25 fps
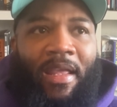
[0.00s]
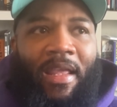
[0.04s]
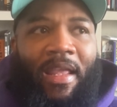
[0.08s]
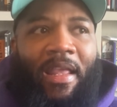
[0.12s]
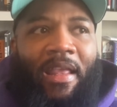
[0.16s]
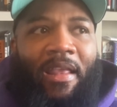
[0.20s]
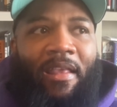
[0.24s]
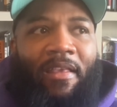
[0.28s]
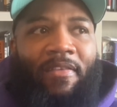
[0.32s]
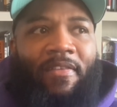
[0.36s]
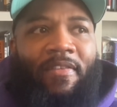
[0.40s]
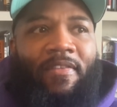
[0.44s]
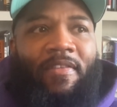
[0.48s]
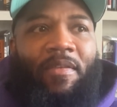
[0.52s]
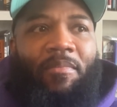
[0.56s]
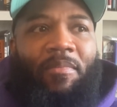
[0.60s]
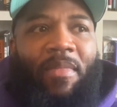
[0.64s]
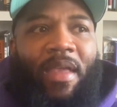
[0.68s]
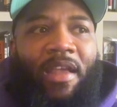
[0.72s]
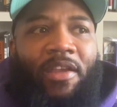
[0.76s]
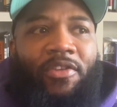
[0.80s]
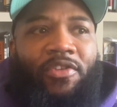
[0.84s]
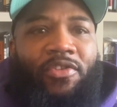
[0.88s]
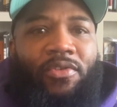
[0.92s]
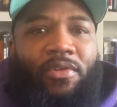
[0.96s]
is to
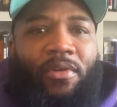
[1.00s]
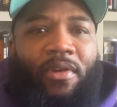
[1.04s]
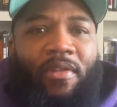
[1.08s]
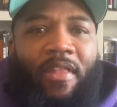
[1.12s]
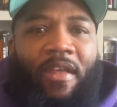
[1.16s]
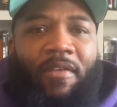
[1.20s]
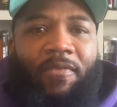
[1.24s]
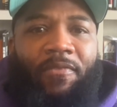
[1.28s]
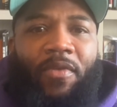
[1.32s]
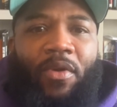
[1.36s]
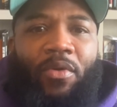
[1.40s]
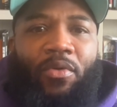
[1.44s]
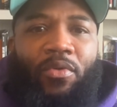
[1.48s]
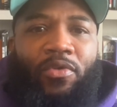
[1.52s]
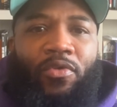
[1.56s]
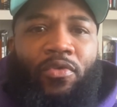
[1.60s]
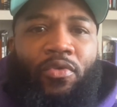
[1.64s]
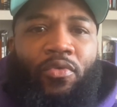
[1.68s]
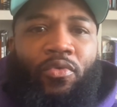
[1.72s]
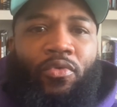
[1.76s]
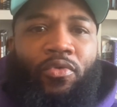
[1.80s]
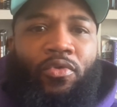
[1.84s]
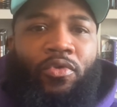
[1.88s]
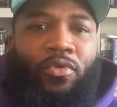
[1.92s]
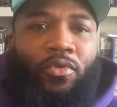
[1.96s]
make sure that folks
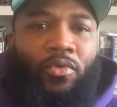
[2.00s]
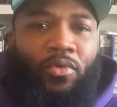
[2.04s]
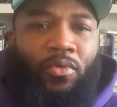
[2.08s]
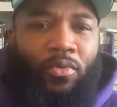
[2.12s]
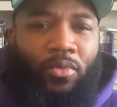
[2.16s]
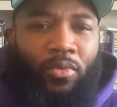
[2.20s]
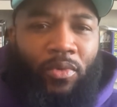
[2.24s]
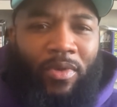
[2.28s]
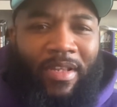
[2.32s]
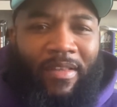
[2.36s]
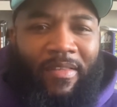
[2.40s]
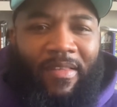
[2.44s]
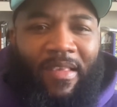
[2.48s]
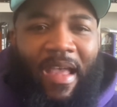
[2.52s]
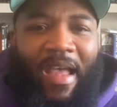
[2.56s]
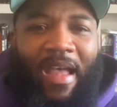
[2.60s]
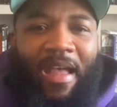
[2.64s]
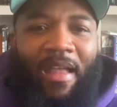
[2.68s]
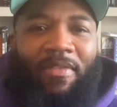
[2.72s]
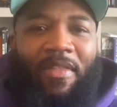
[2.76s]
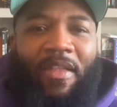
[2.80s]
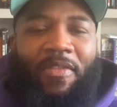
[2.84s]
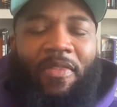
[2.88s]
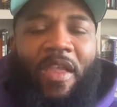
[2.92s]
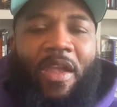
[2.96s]
who do
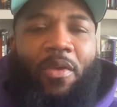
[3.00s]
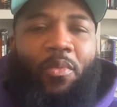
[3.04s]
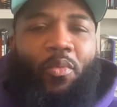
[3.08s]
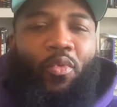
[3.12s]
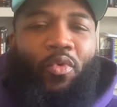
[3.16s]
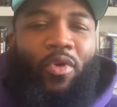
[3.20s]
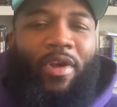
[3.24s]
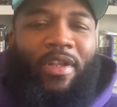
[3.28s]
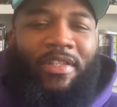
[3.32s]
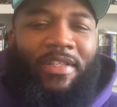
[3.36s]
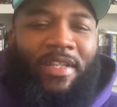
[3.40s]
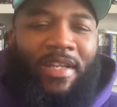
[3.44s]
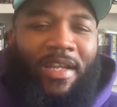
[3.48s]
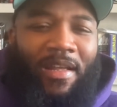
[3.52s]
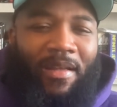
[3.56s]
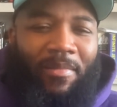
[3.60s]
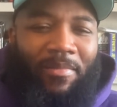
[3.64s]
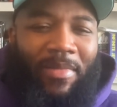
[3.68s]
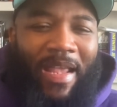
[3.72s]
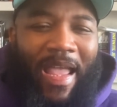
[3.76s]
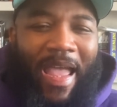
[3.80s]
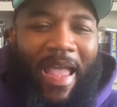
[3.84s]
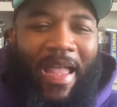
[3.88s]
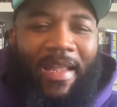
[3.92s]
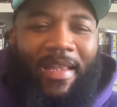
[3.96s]
decide that they want to come
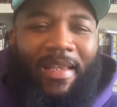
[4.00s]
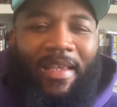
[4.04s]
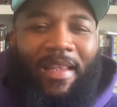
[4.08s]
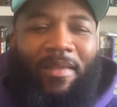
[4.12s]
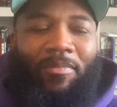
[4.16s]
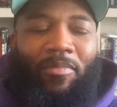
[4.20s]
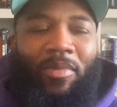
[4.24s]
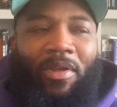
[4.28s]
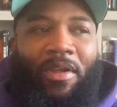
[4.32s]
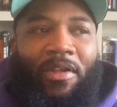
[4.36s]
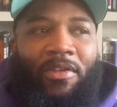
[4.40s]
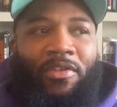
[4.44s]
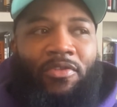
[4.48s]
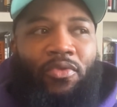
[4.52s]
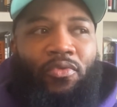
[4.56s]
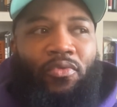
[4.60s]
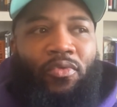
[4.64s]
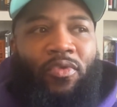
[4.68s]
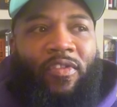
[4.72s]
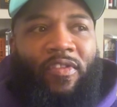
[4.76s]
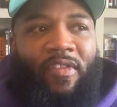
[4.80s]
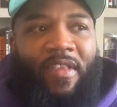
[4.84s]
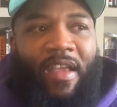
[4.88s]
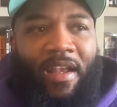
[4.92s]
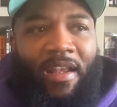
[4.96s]
to academia to
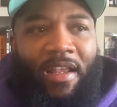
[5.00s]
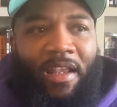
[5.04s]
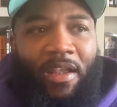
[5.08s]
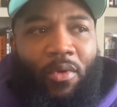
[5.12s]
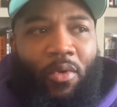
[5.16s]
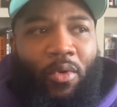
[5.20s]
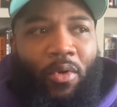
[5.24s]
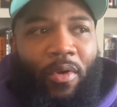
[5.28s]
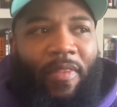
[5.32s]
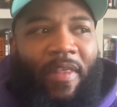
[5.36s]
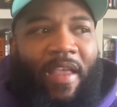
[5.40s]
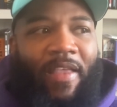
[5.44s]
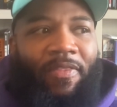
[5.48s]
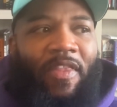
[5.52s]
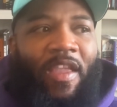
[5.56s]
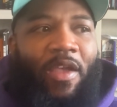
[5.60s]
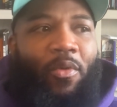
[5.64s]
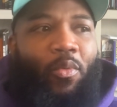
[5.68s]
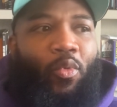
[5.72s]
study or that they